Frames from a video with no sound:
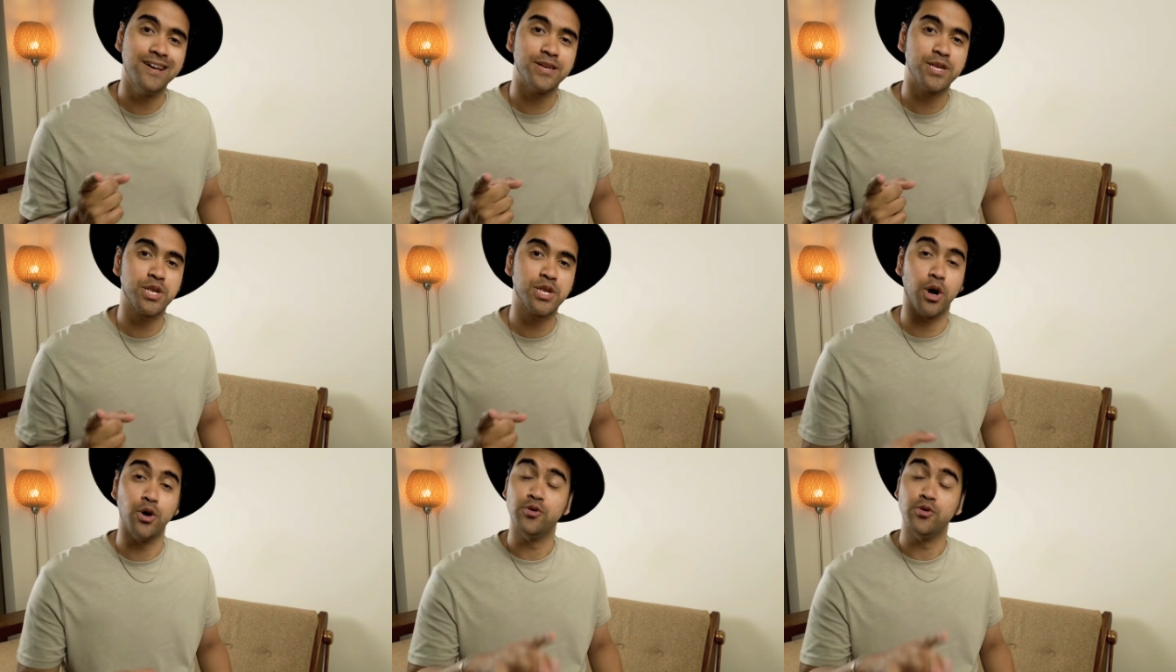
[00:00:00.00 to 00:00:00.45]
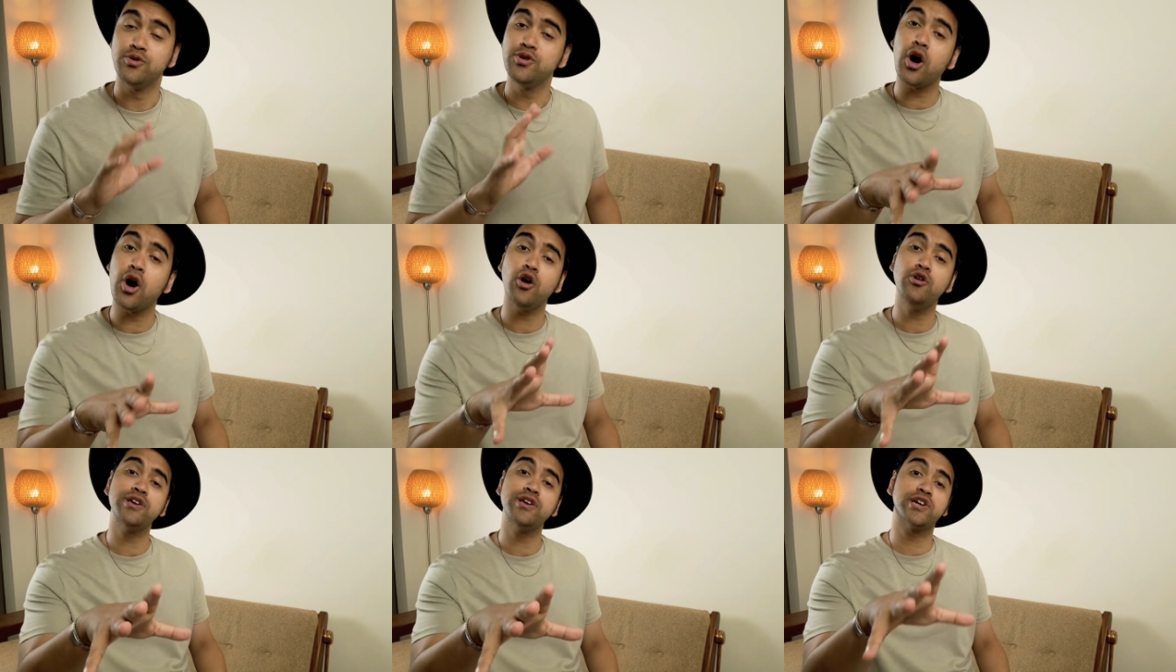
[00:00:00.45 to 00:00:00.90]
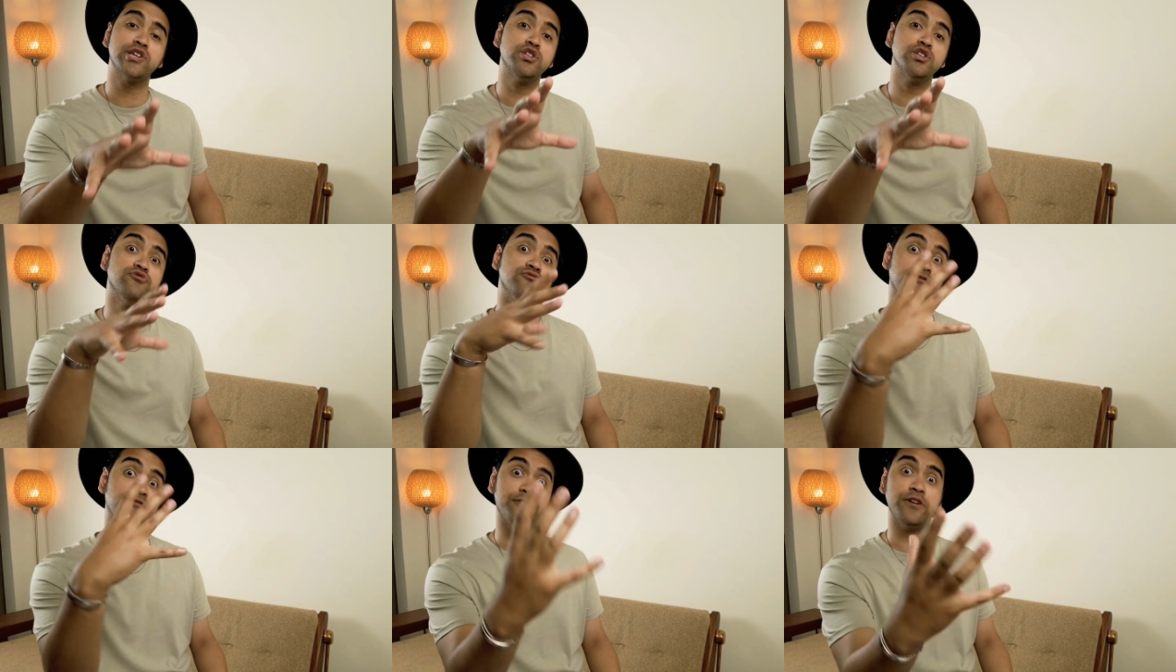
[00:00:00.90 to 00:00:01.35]
So, not only can
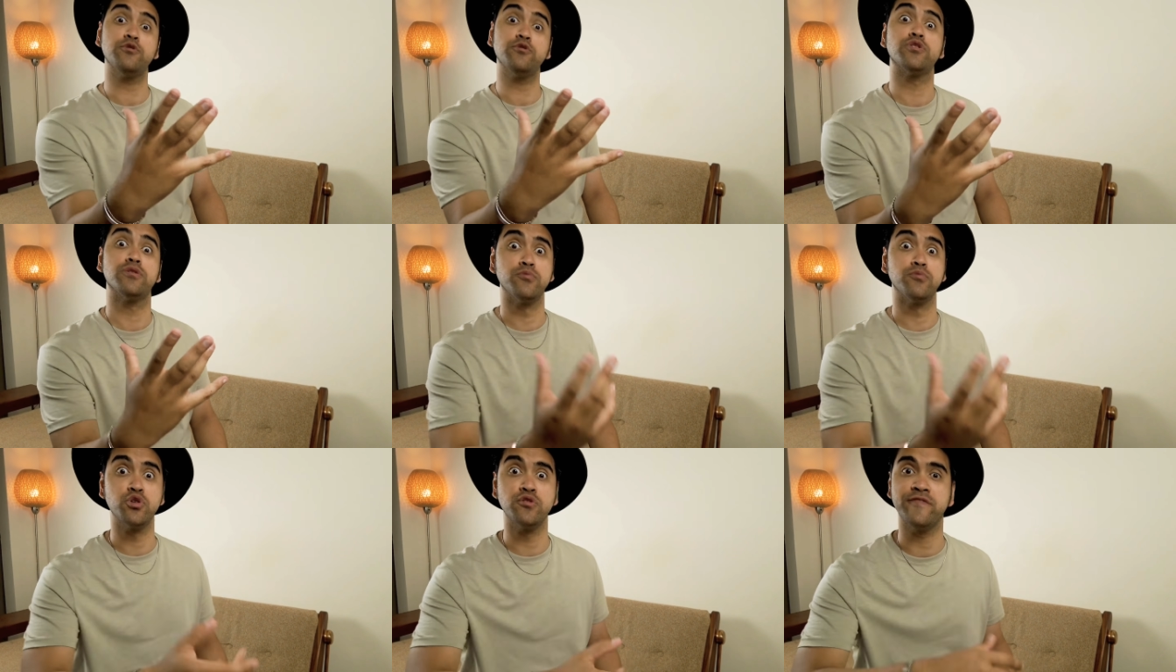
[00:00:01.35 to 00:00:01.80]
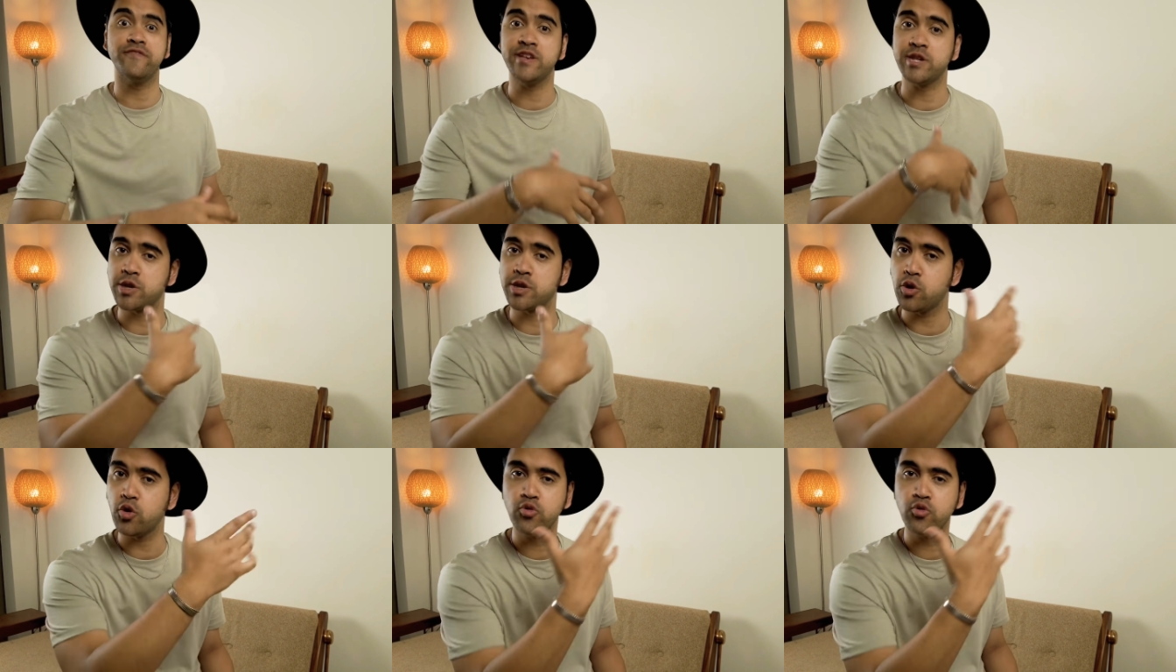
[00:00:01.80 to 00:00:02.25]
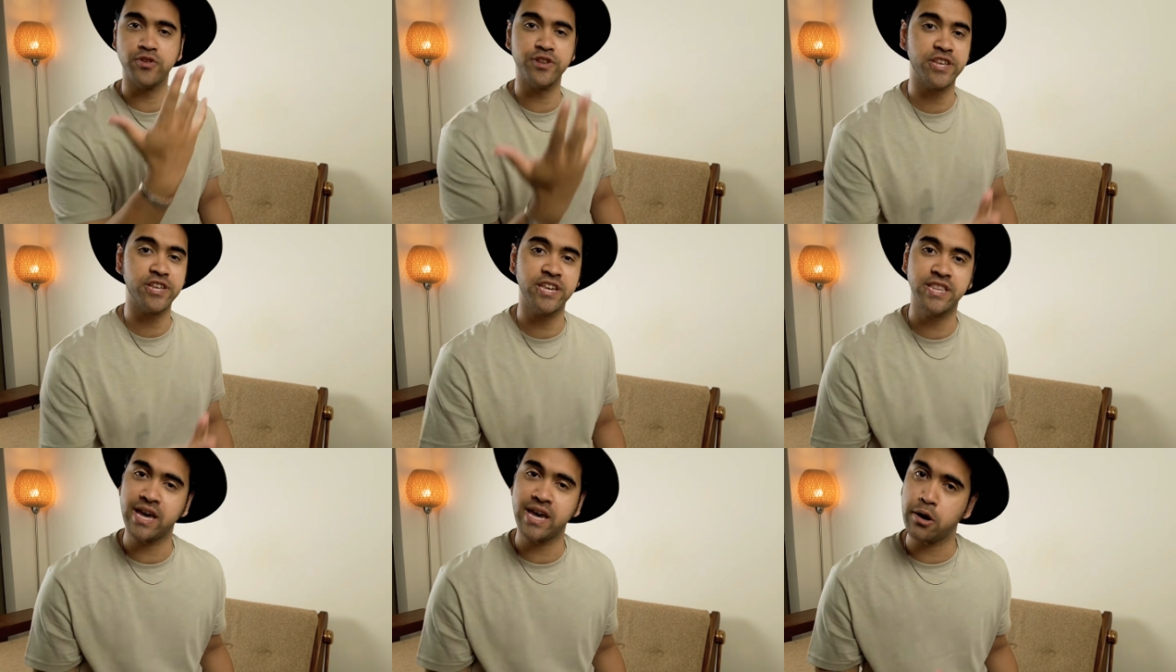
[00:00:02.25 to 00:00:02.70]
you reveal the movies and all the
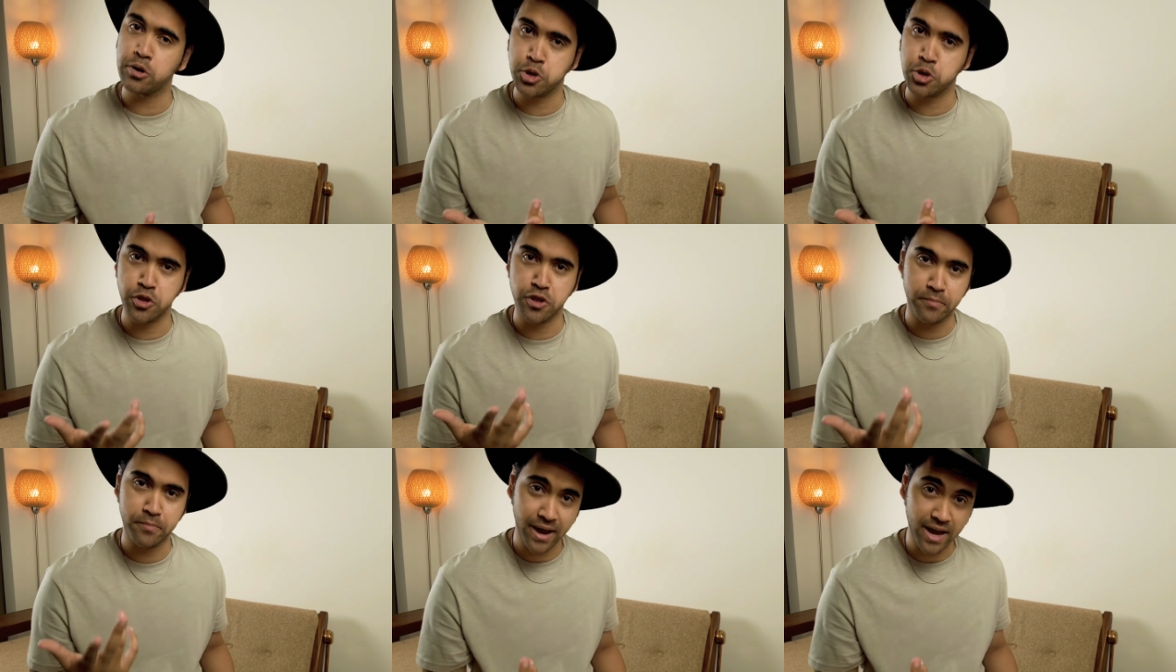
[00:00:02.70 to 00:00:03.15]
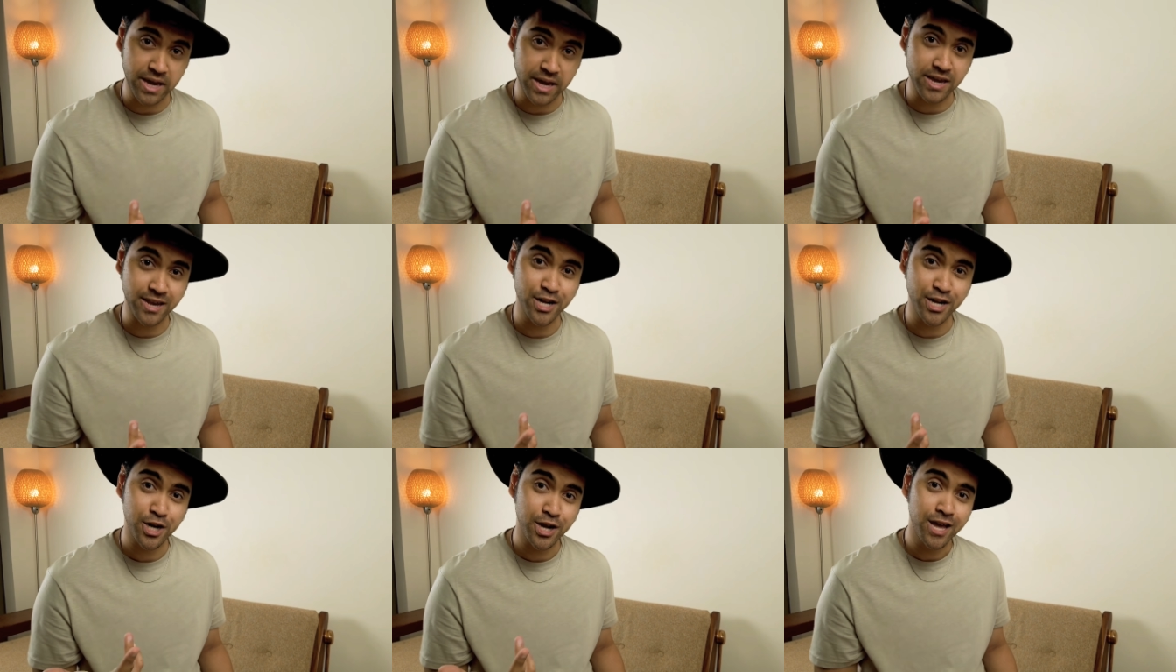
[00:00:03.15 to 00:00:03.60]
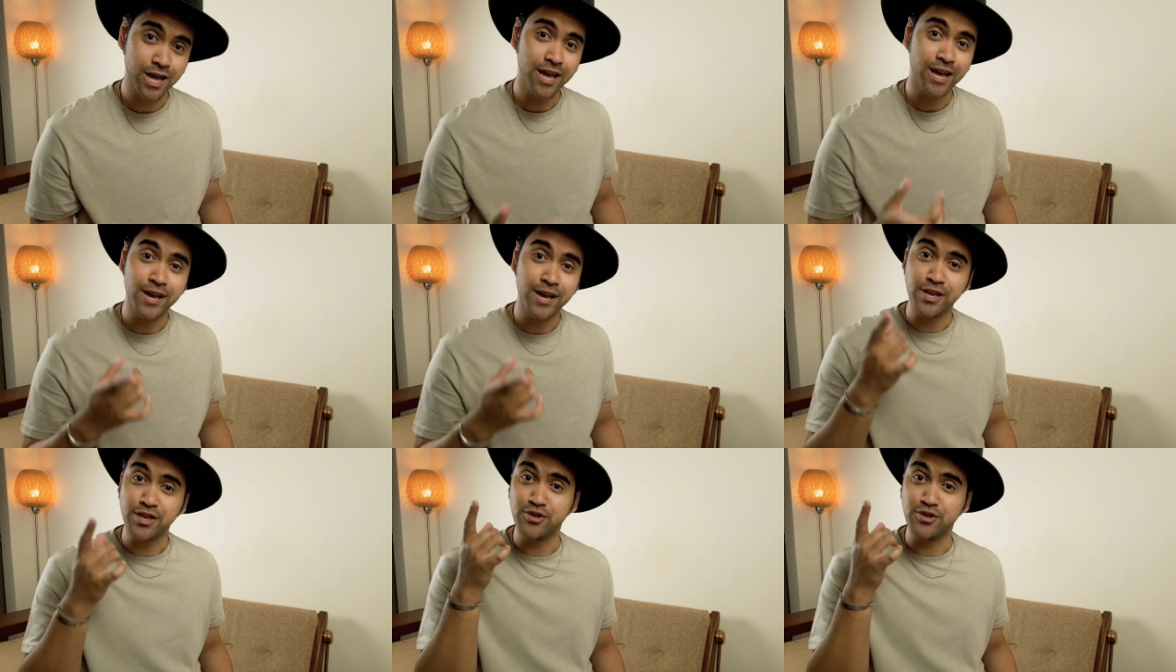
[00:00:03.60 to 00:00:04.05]
details on the page,
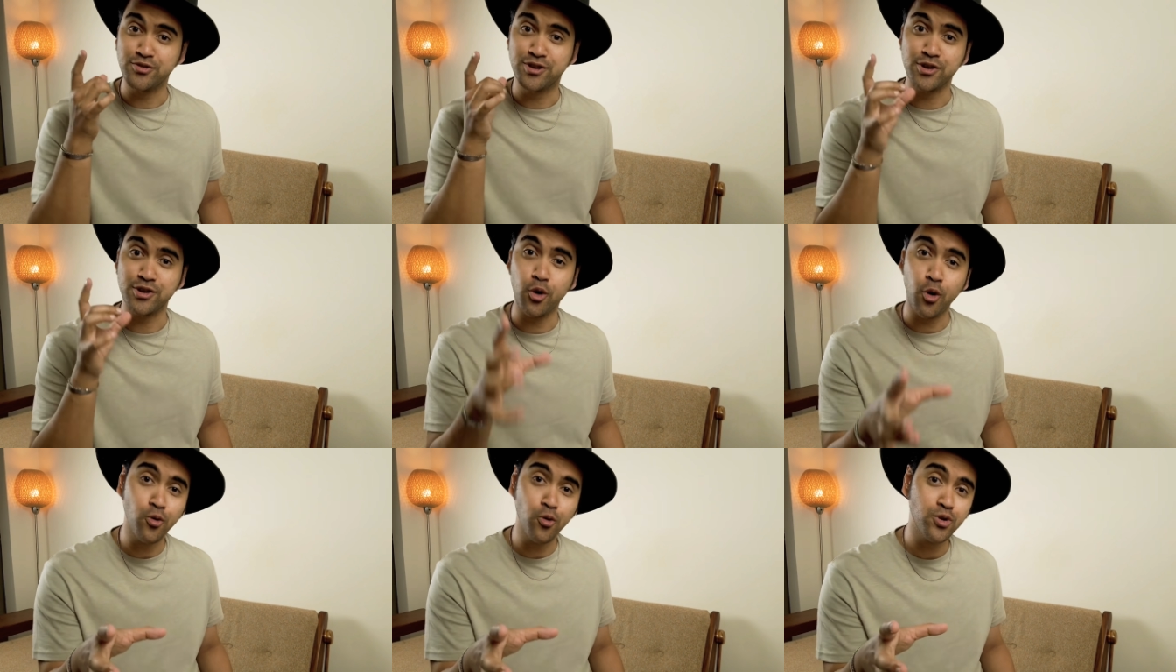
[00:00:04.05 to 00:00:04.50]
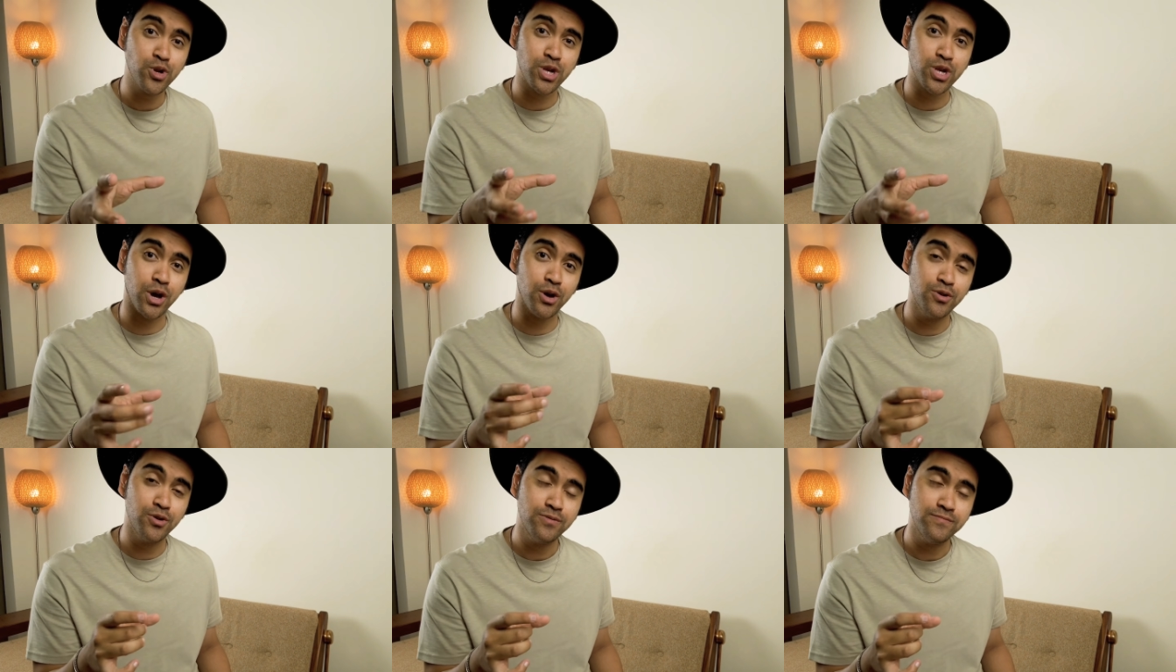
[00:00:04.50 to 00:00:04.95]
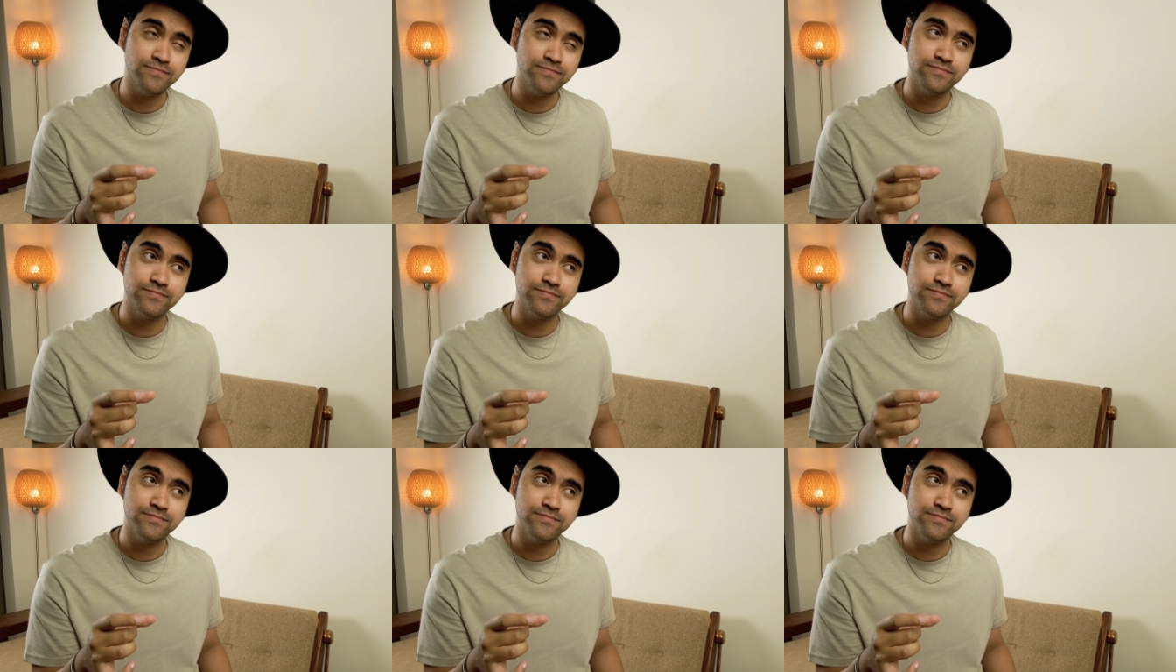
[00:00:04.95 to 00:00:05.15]
you can also